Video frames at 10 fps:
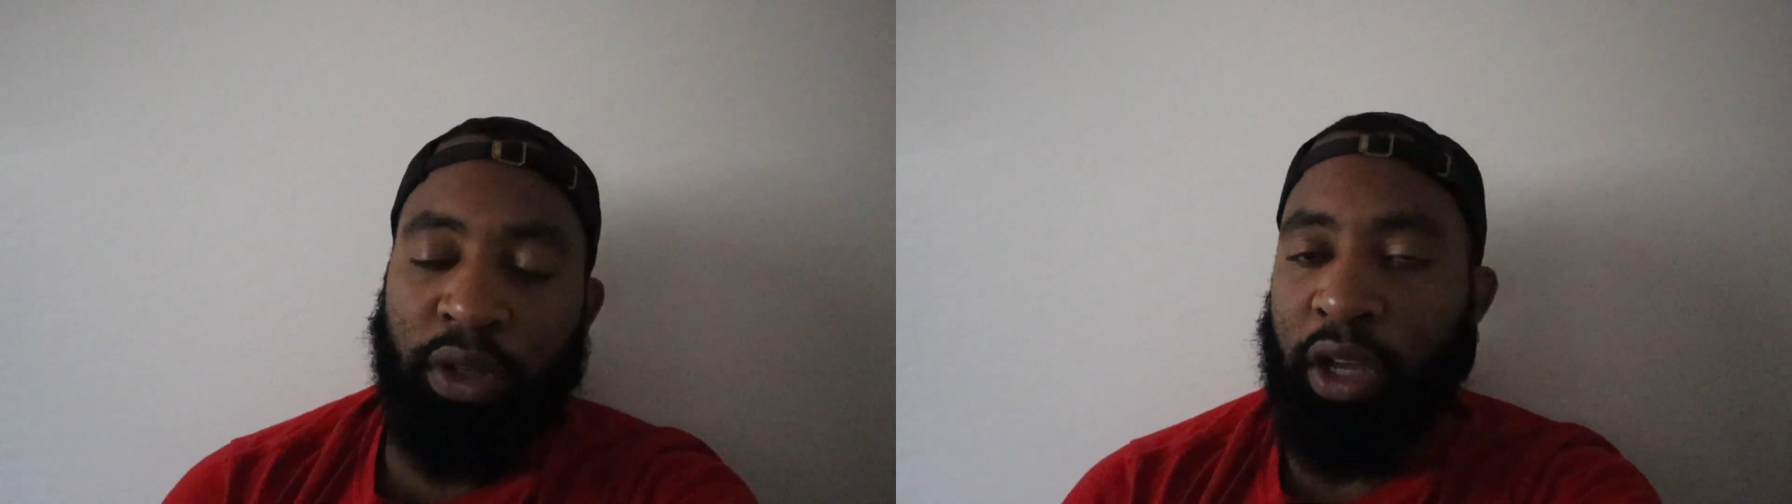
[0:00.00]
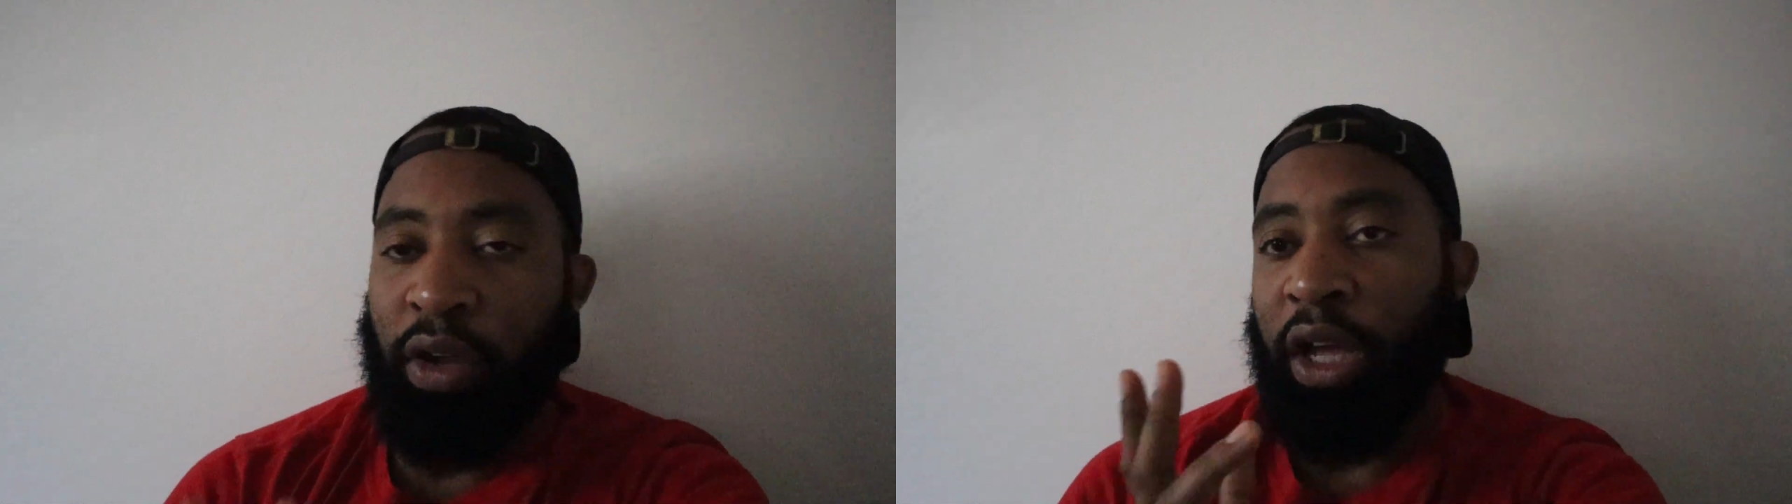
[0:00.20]
So
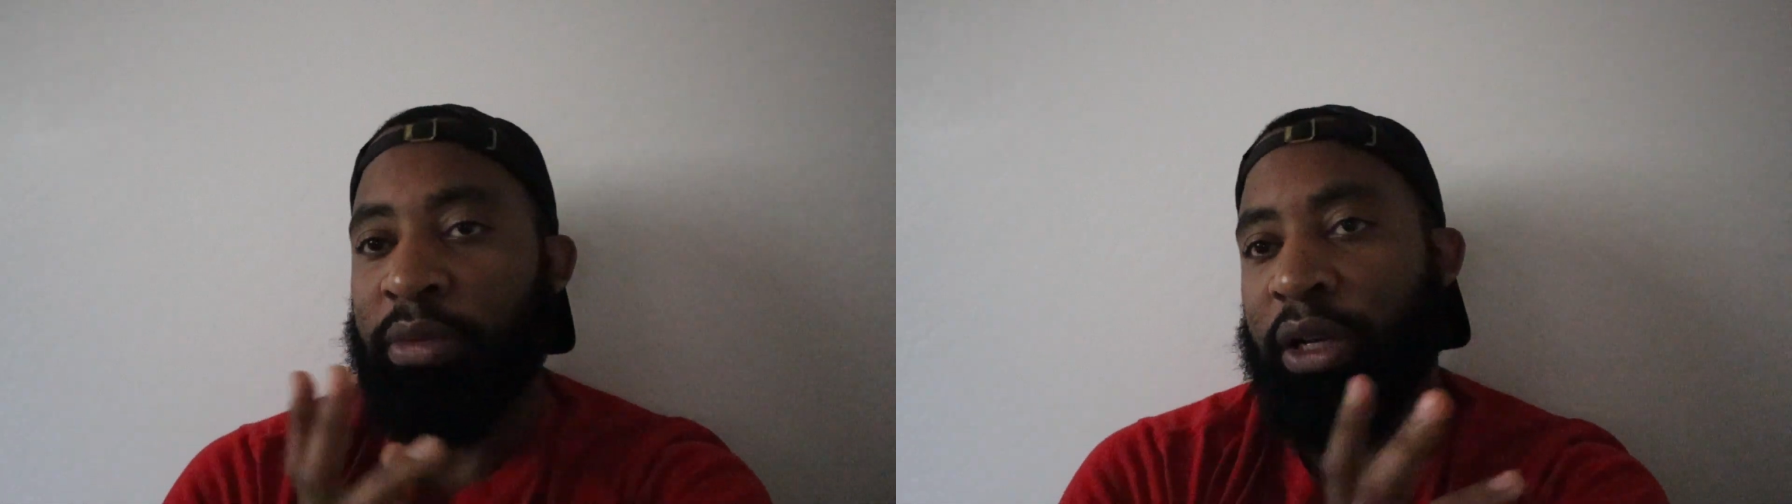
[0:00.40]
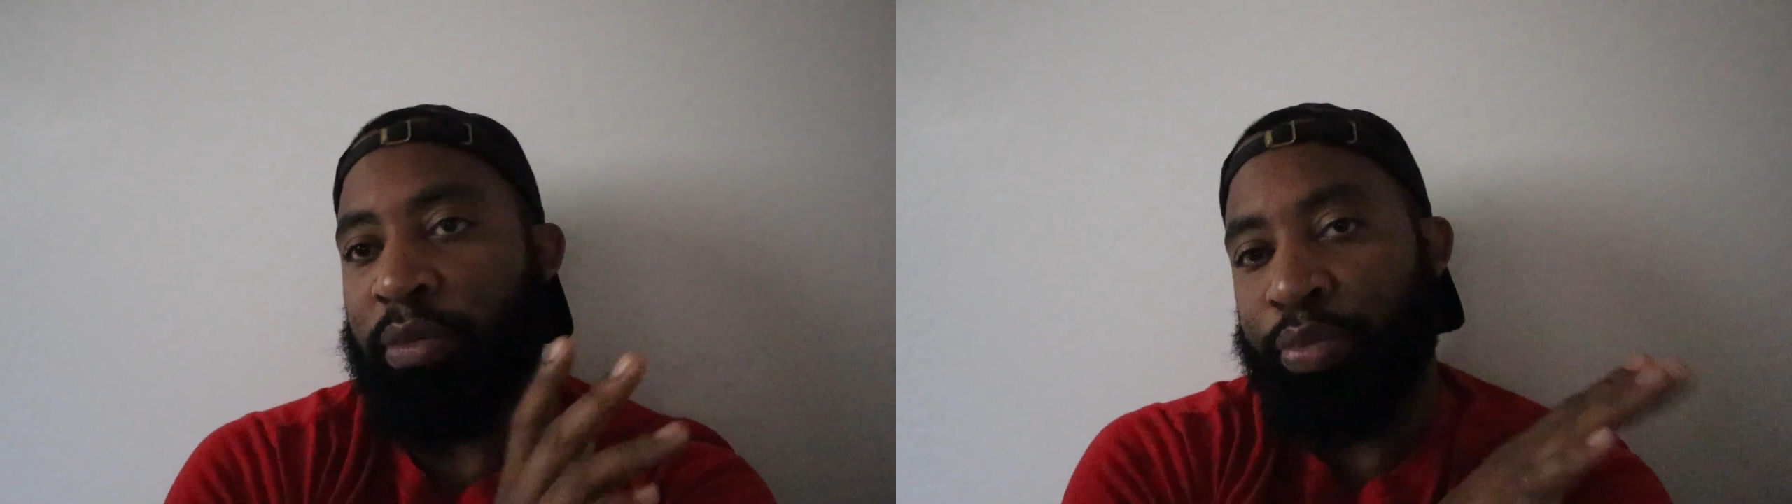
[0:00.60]
now
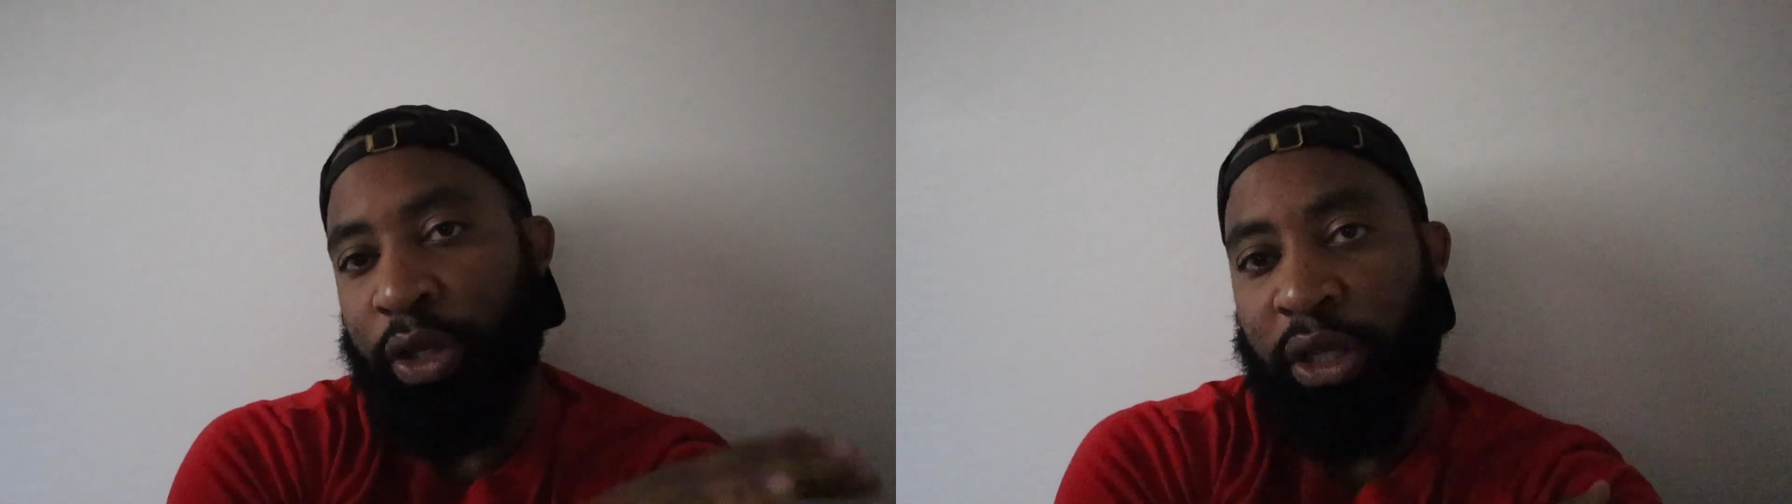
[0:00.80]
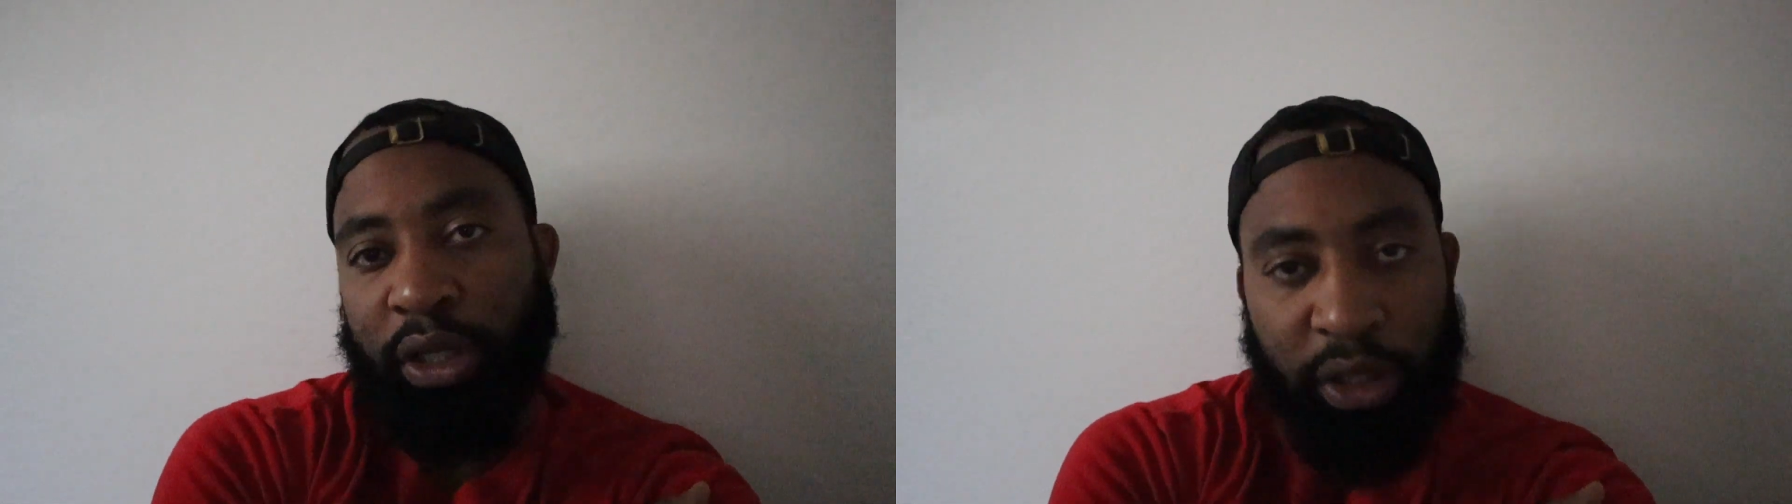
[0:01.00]
I'm letting
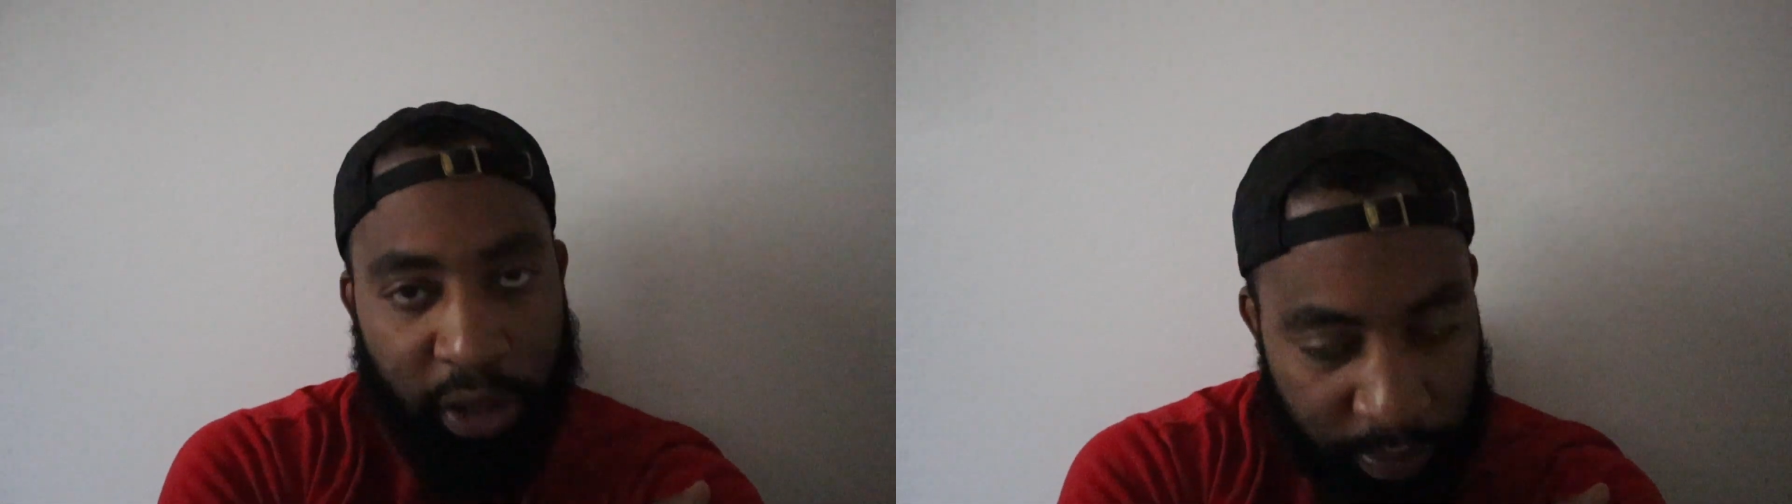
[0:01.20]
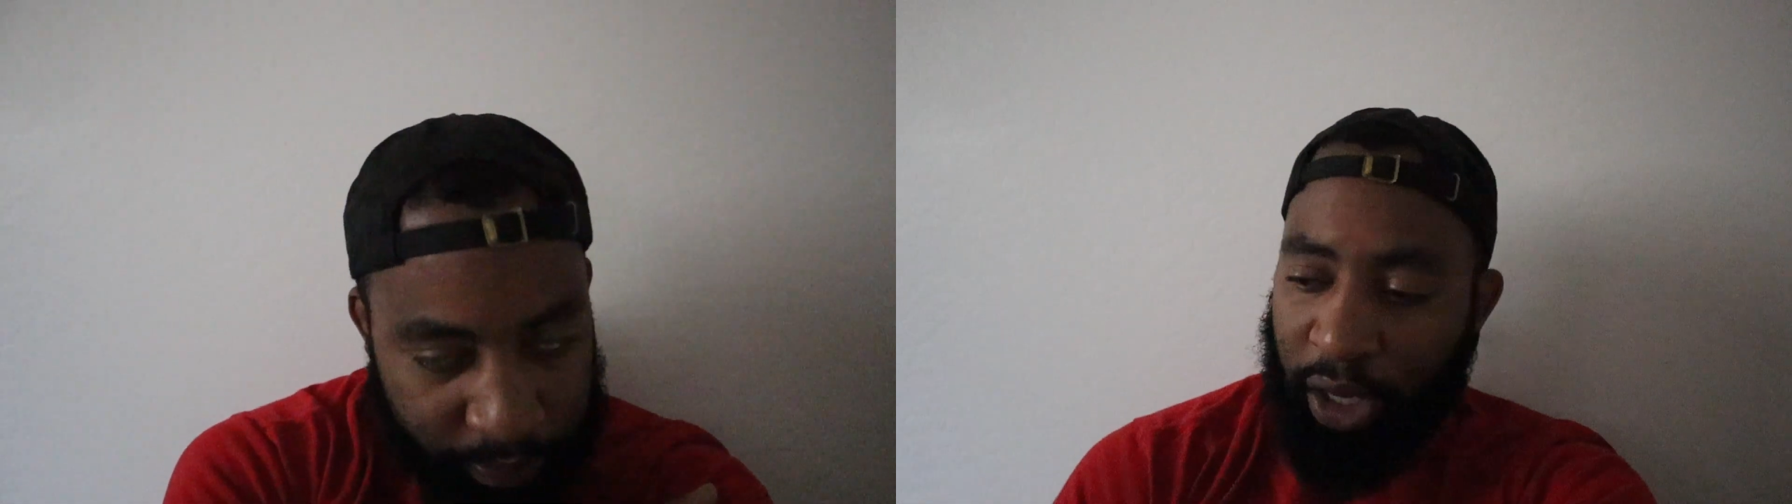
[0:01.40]
Brittany sleep,